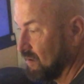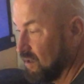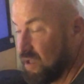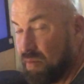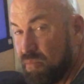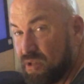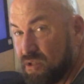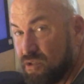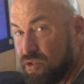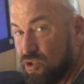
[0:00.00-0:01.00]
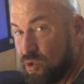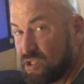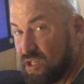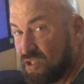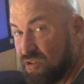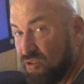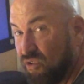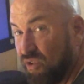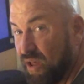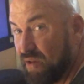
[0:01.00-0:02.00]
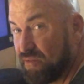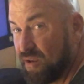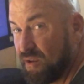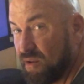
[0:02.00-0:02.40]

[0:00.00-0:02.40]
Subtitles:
and they put the joystick to the left.